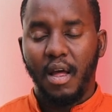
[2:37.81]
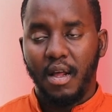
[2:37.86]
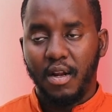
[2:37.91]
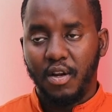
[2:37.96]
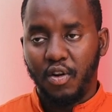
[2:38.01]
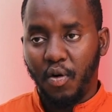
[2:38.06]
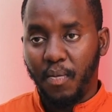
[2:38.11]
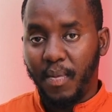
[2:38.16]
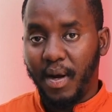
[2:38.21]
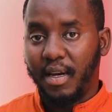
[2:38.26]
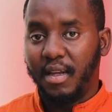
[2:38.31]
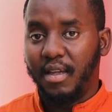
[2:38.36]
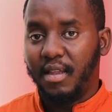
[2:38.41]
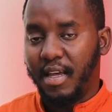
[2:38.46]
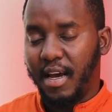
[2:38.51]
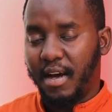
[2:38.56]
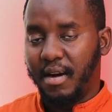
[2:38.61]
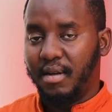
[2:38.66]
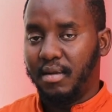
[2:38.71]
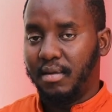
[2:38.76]
Normally
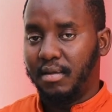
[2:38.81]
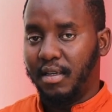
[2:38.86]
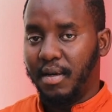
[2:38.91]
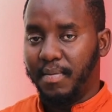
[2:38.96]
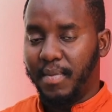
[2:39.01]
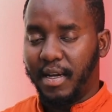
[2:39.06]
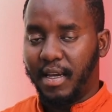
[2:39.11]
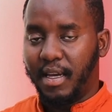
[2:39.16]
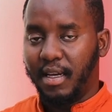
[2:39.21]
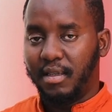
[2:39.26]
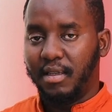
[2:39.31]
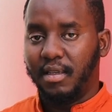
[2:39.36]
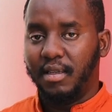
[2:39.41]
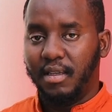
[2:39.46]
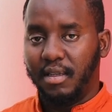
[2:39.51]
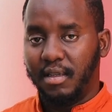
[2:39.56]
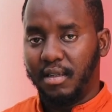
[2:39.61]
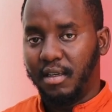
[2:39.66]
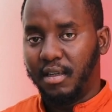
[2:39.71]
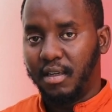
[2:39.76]
they are demarcated
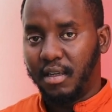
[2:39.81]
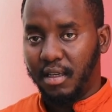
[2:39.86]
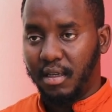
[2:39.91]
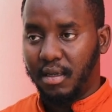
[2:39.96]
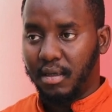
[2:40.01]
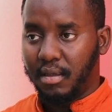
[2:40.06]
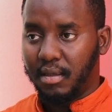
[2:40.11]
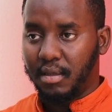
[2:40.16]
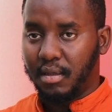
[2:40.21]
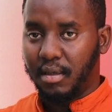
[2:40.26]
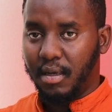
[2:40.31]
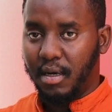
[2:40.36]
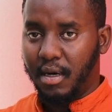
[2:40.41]
in green